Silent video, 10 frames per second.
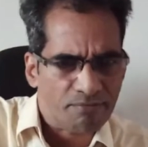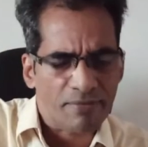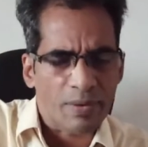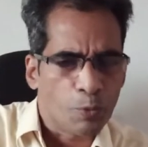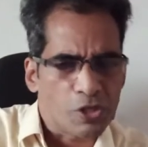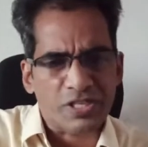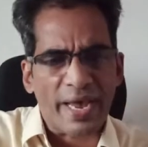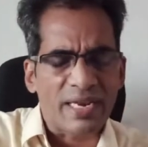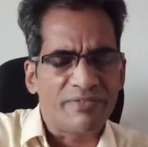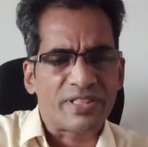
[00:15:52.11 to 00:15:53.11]

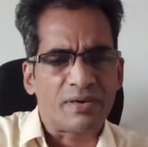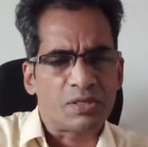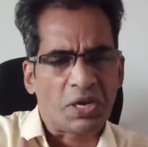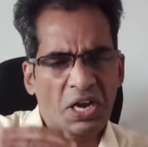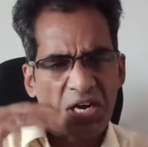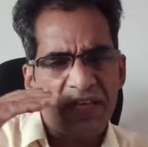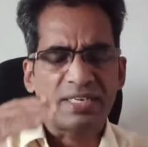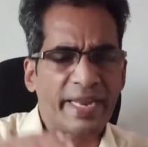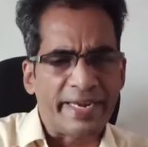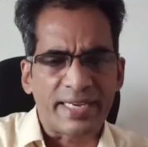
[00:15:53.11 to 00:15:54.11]
bullseye with a clear
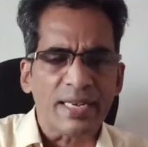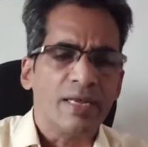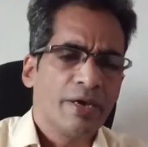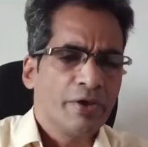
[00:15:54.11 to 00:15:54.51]
title.